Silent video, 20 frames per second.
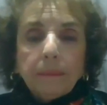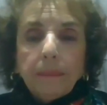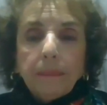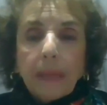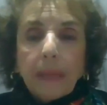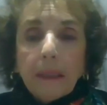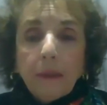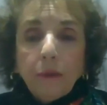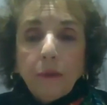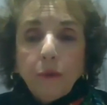
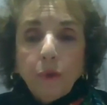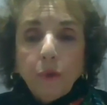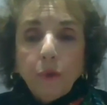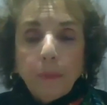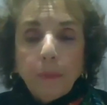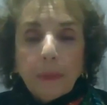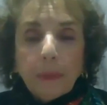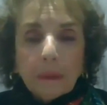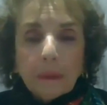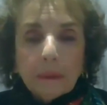many
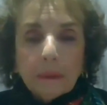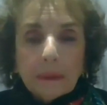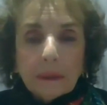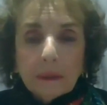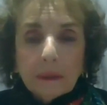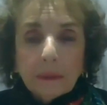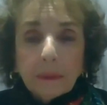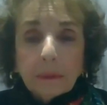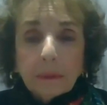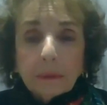new
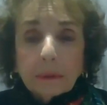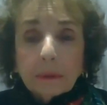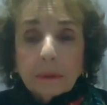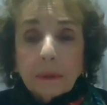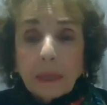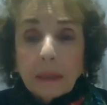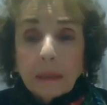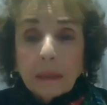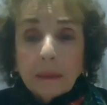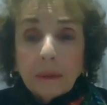buildings because
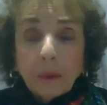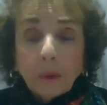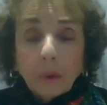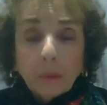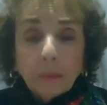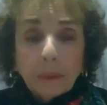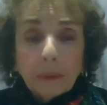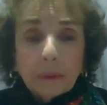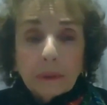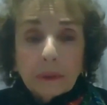a lot of the
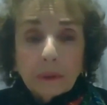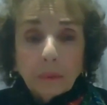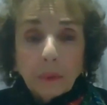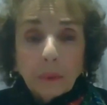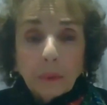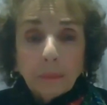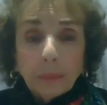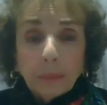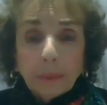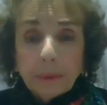old buildings
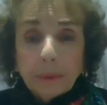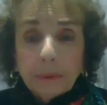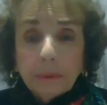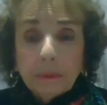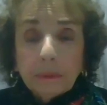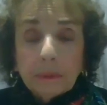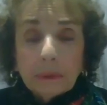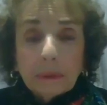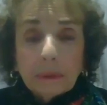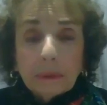were
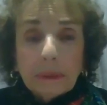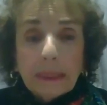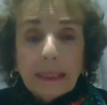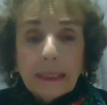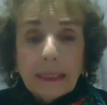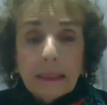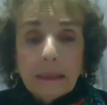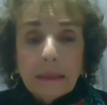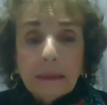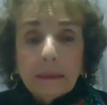burned in the
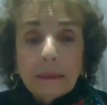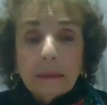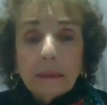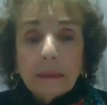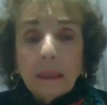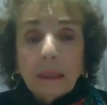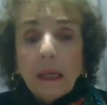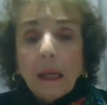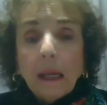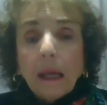
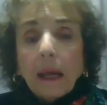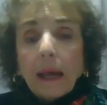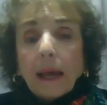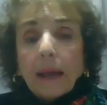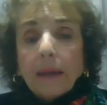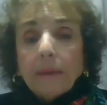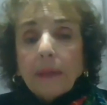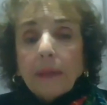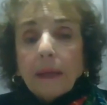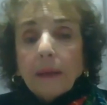80s
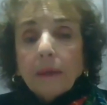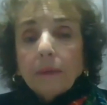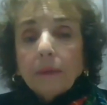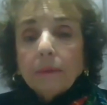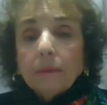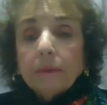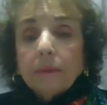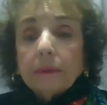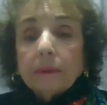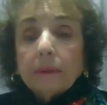and now
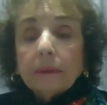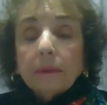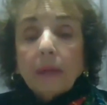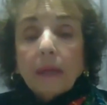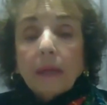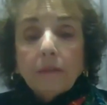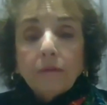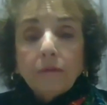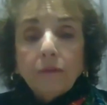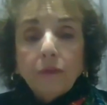there's a
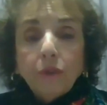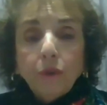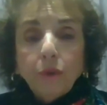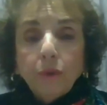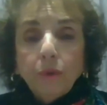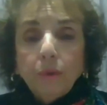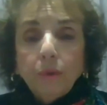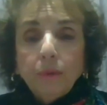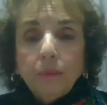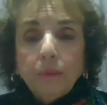lot of
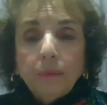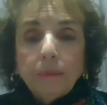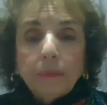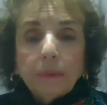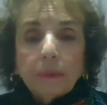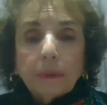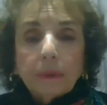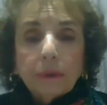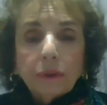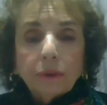new
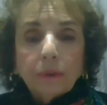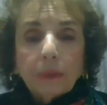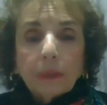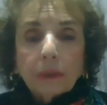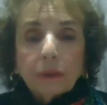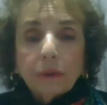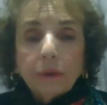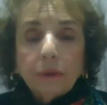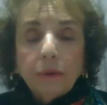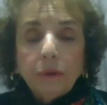
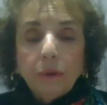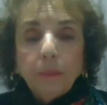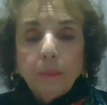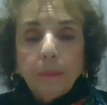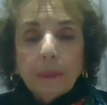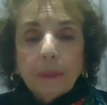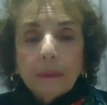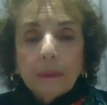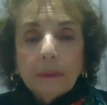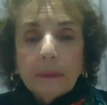construction,
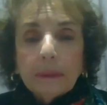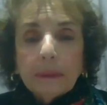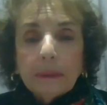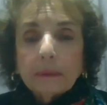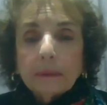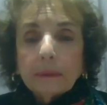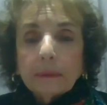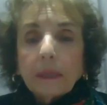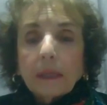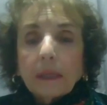new
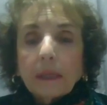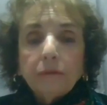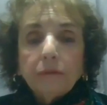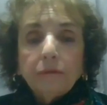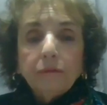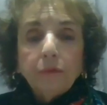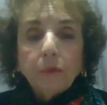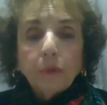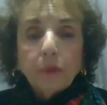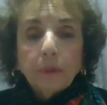buildings, a lot
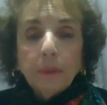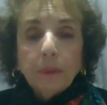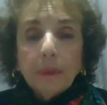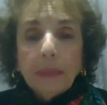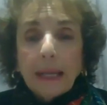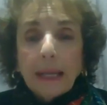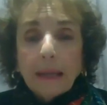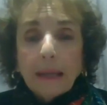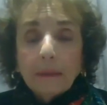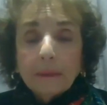of
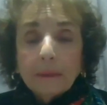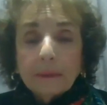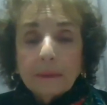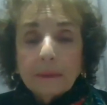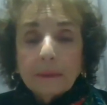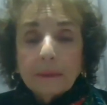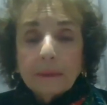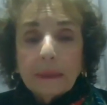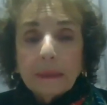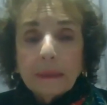affordable
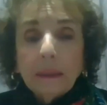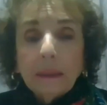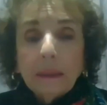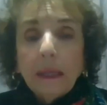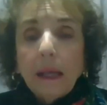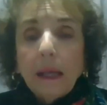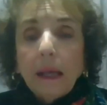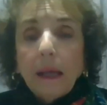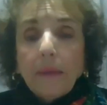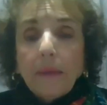
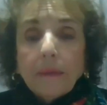housing.